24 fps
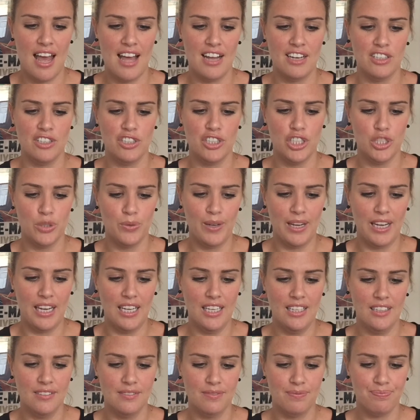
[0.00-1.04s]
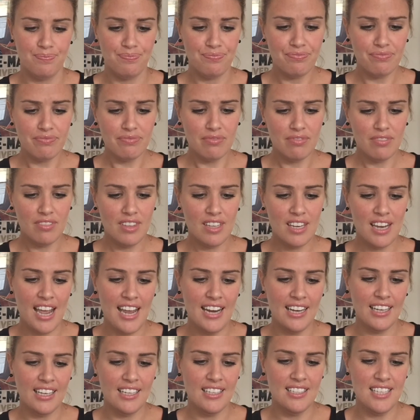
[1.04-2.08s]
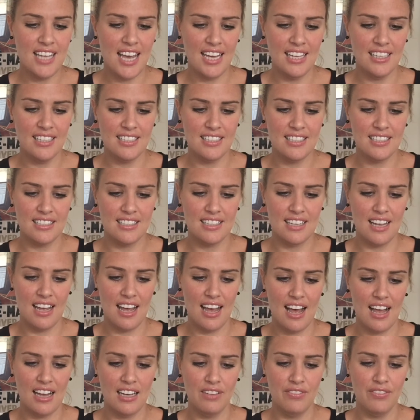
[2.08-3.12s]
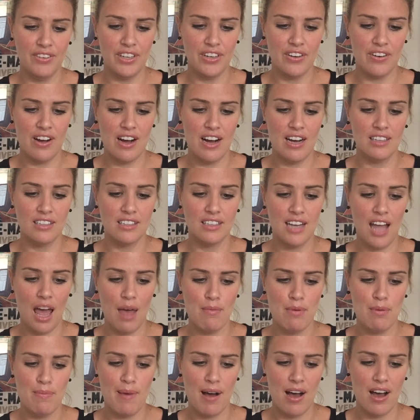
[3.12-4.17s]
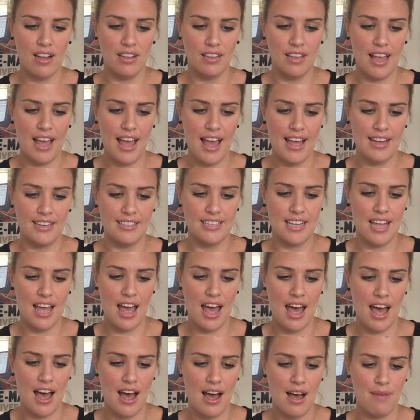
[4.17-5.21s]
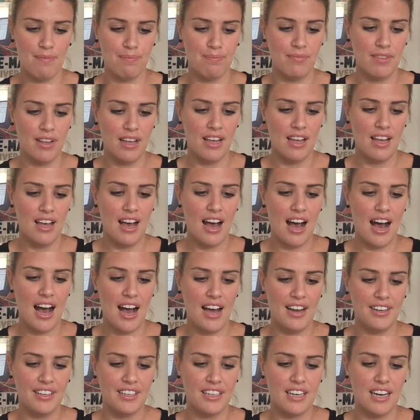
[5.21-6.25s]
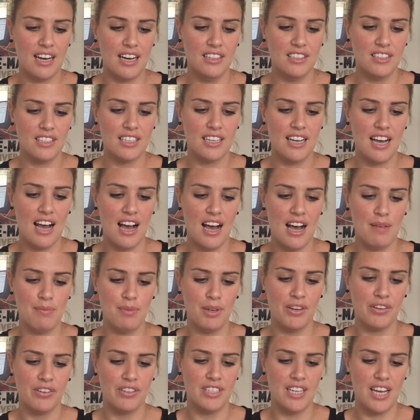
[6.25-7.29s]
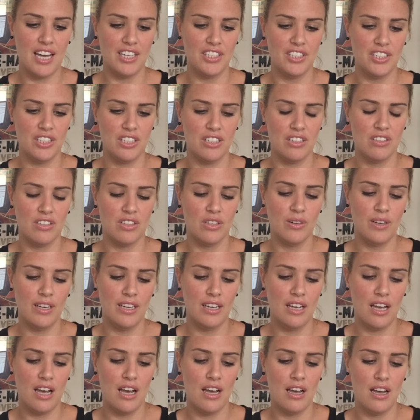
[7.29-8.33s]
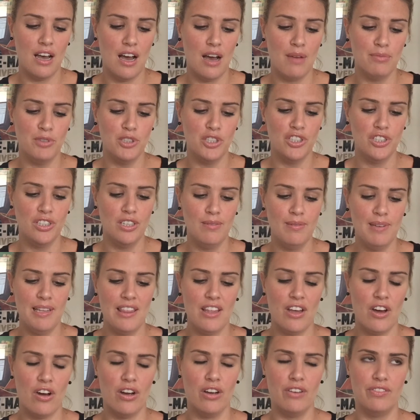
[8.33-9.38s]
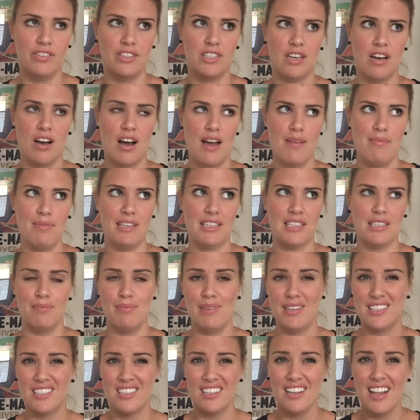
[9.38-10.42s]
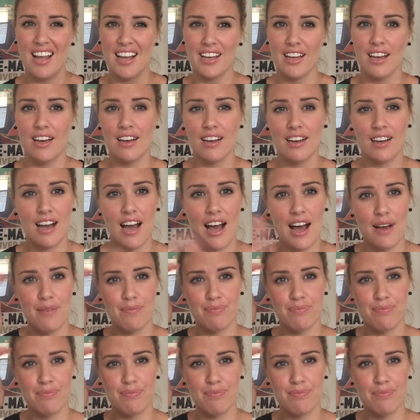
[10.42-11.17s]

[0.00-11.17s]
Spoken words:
and dewy, and it contains aloe vera, chamomile, and arnica to calm irritation. So I'm assuming that over time it's meant to like